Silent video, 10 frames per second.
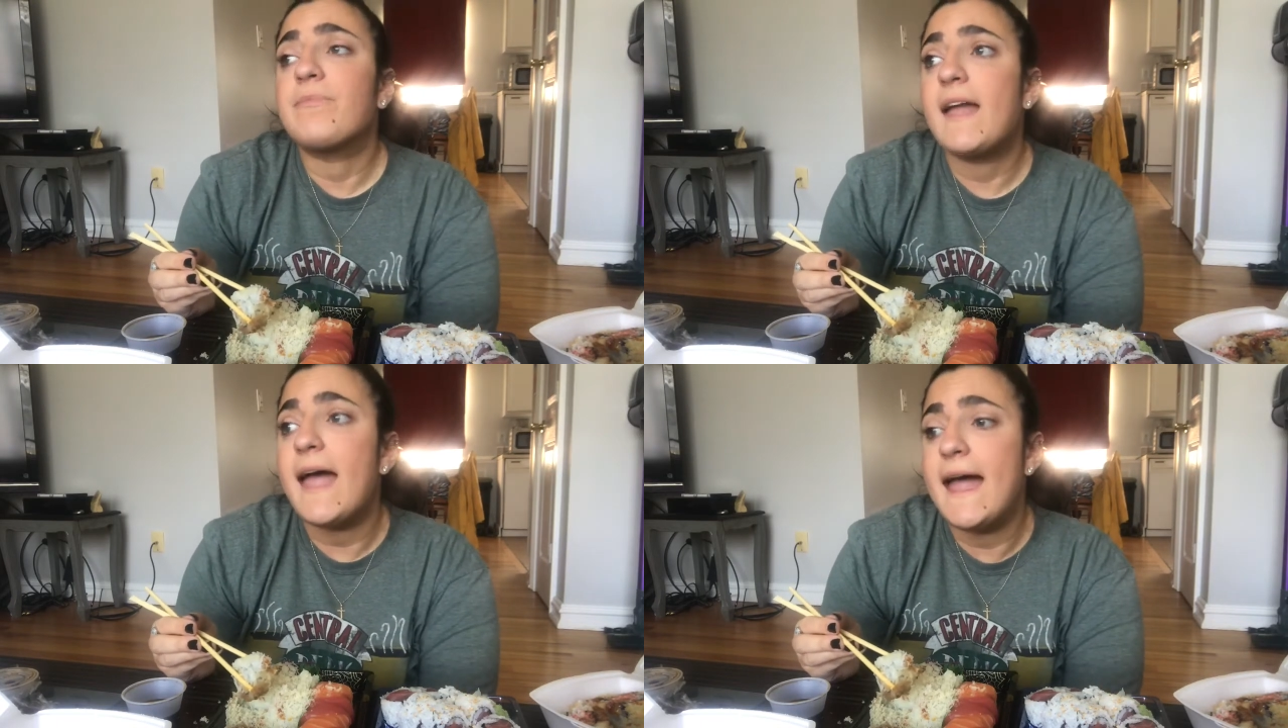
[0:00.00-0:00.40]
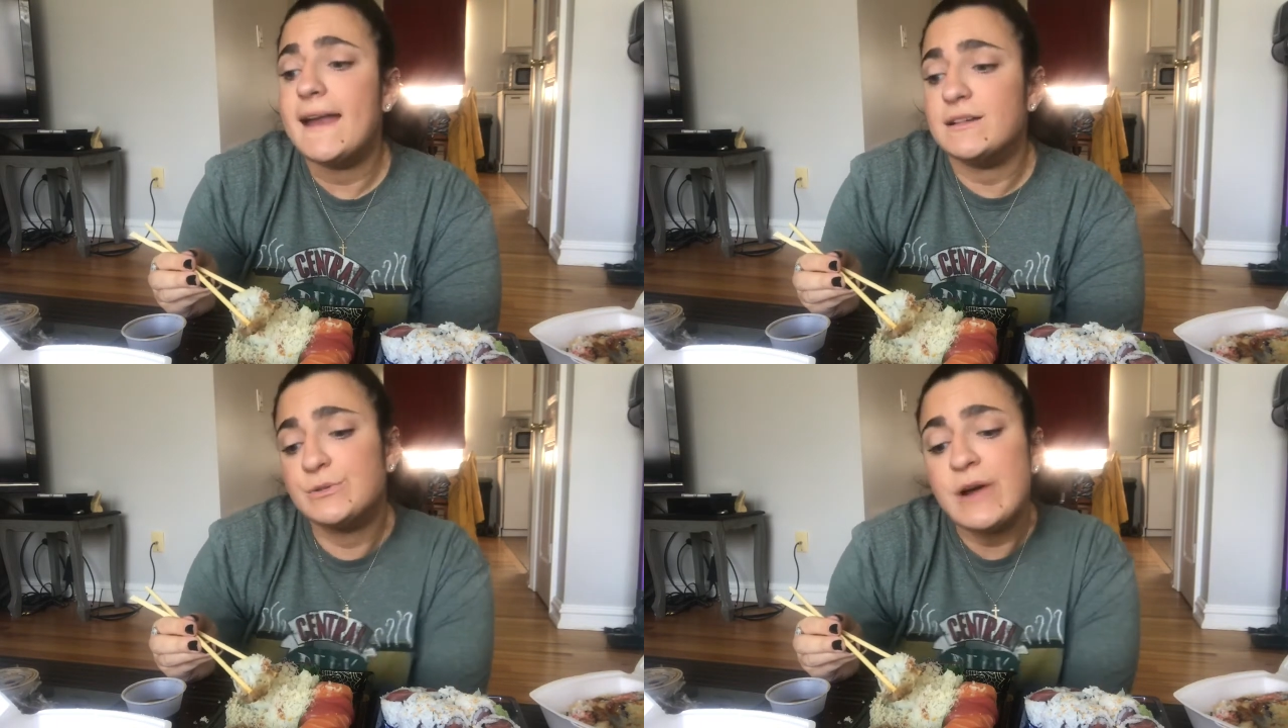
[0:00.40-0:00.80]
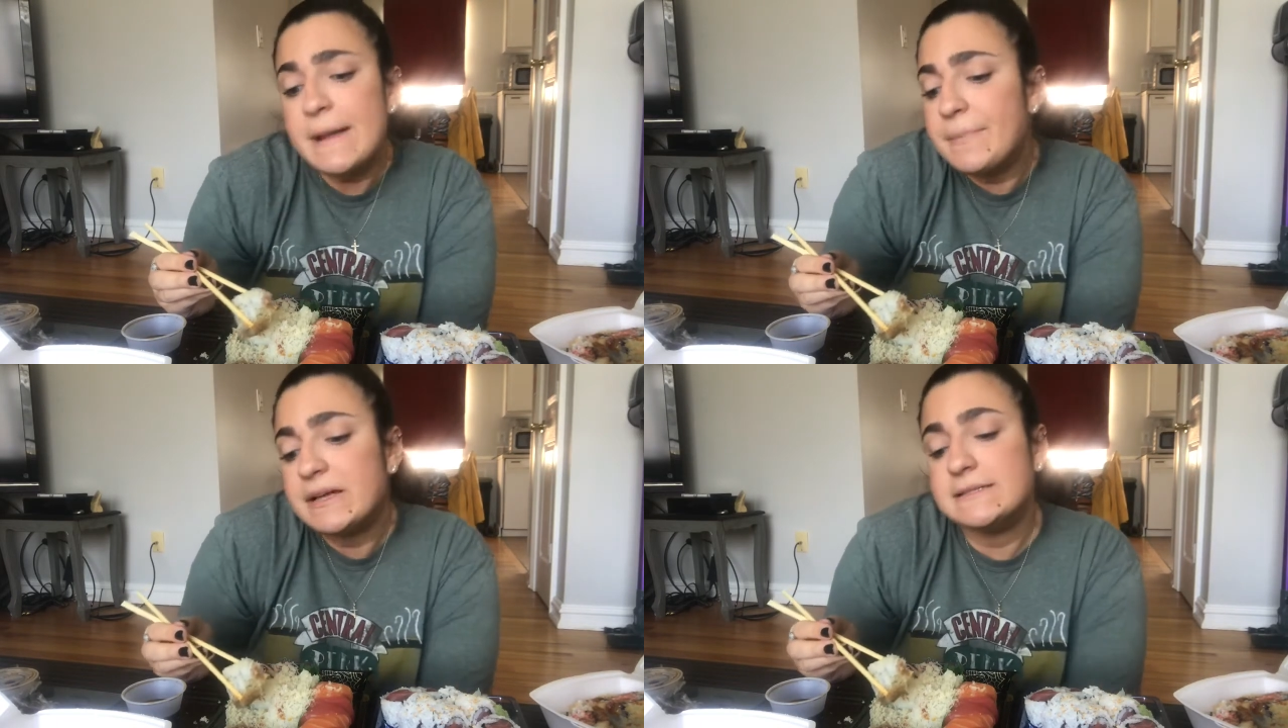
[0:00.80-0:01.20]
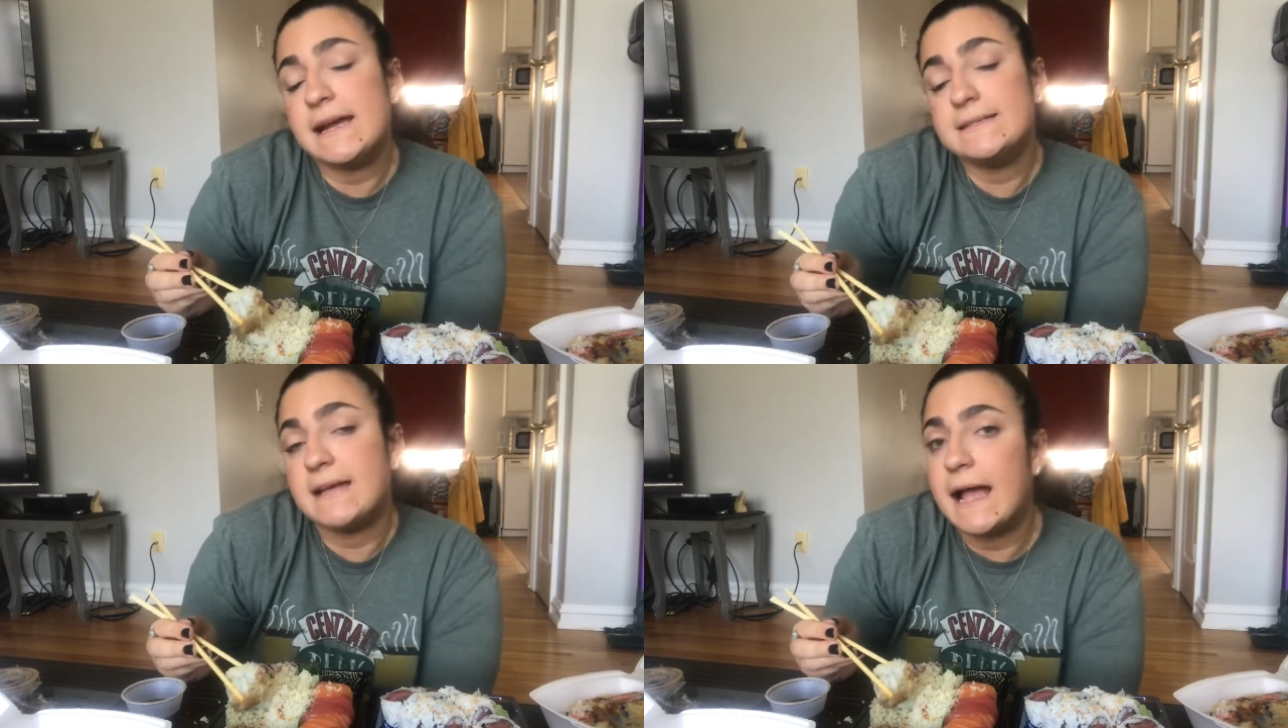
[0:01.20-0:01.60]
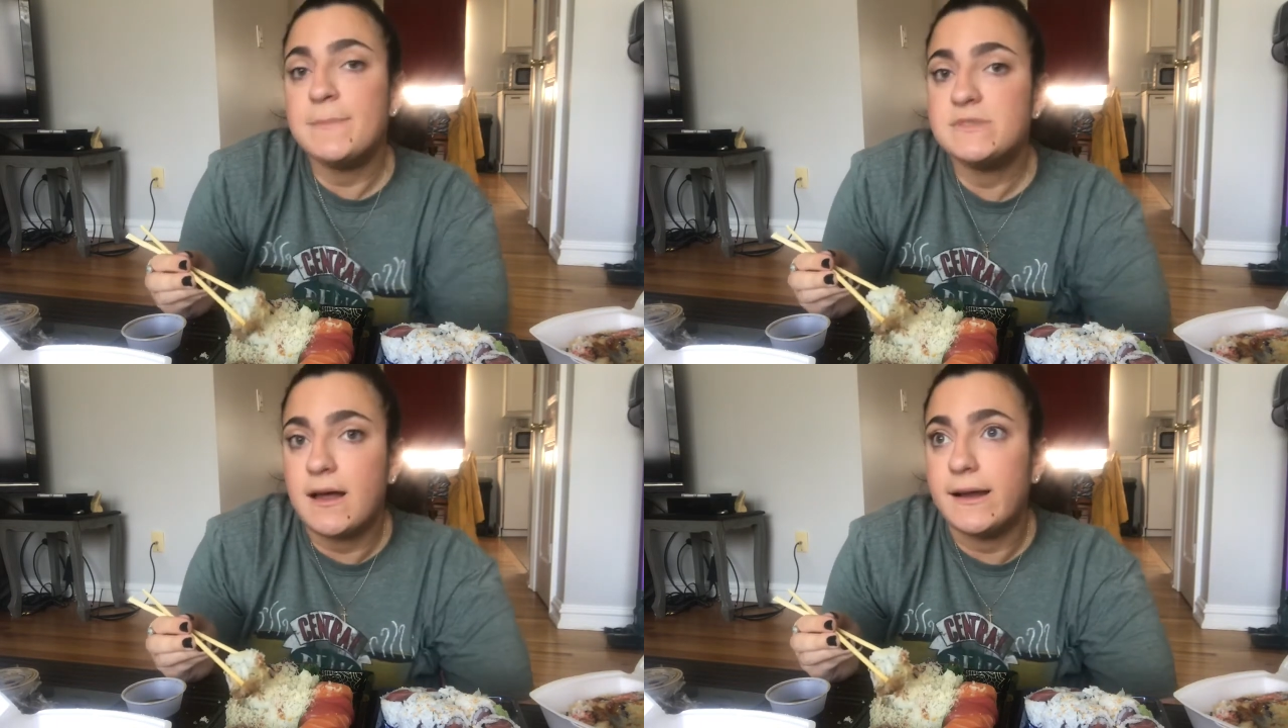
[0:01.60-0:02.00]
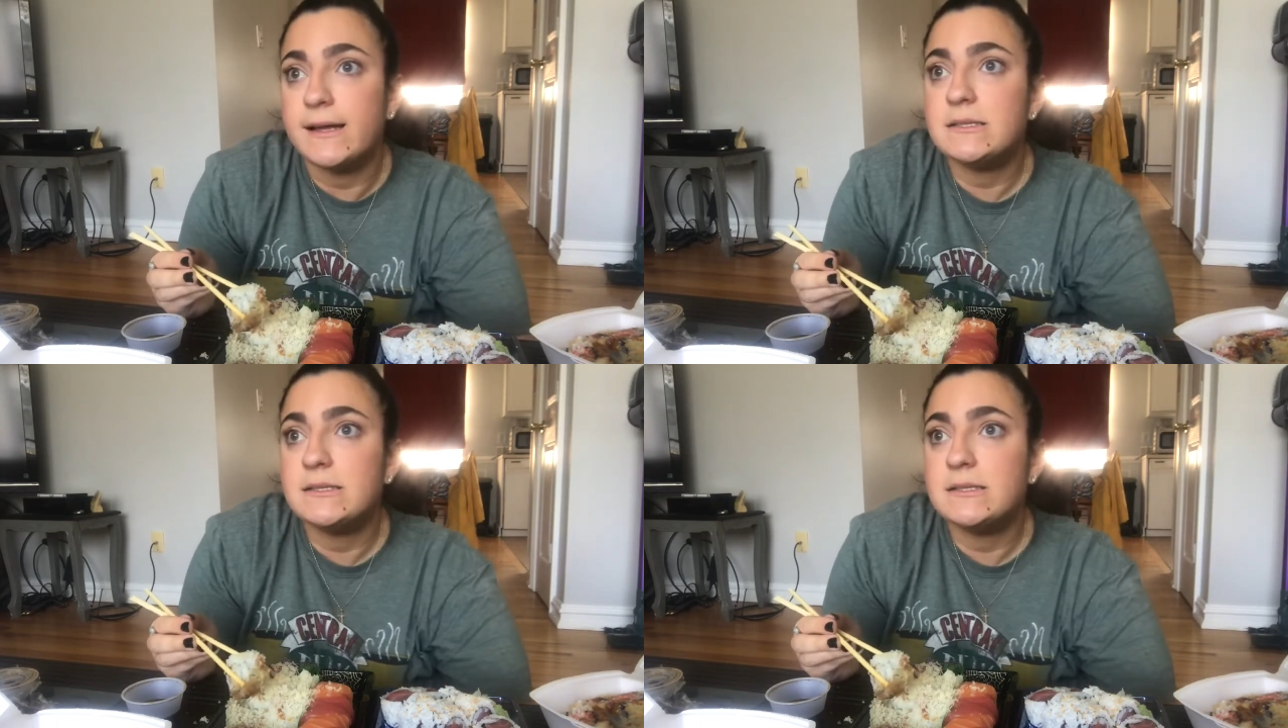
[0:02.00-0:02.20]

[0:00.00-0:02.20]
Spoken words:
And it's great because it has games on it.